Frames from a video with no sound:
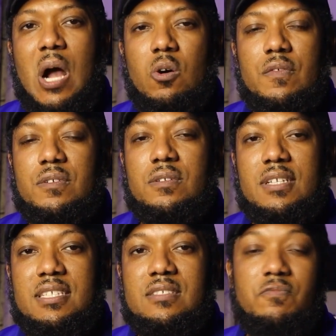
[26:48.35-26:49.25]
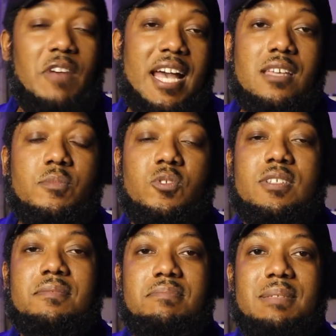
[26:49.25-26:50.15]
However, it's valuable
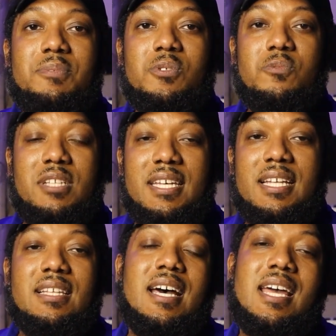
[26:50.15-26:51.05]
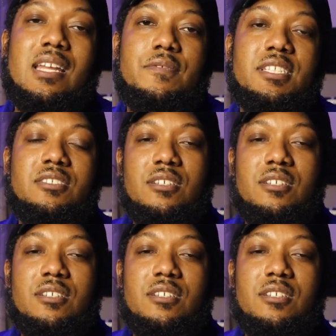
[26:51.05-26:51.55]
and people really get a lot out of it.